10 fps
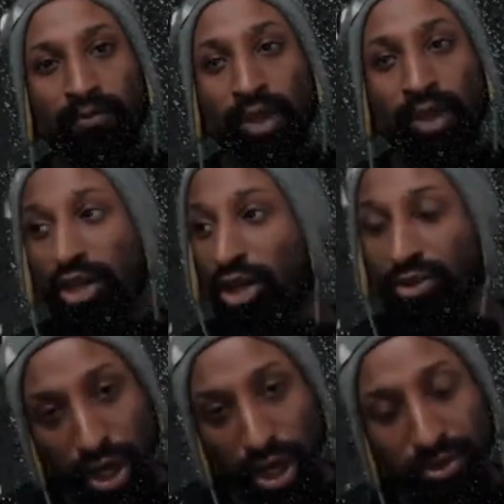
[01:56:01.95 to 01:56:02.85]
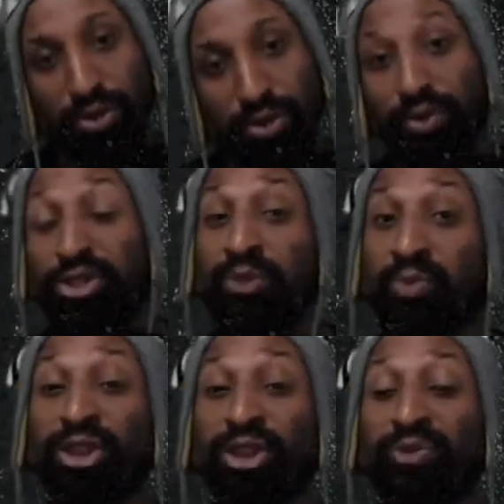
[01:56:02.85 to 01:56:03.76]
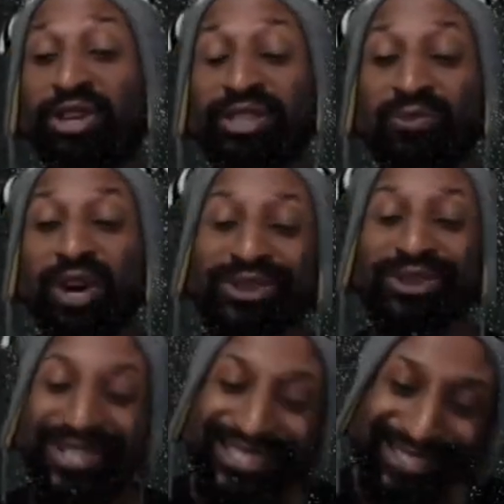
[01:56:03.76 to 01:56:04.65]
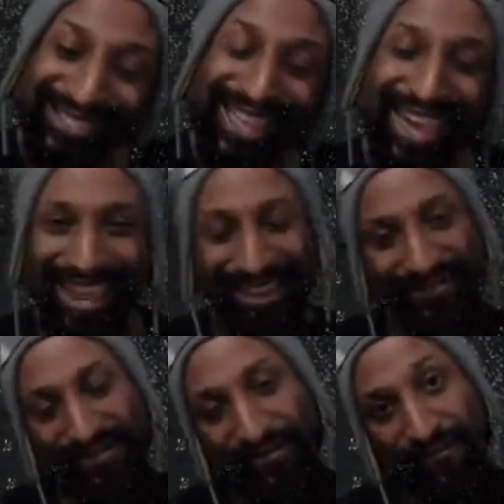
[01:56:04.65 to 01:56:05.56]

You don't know to, which is part of the reason why you're a slave.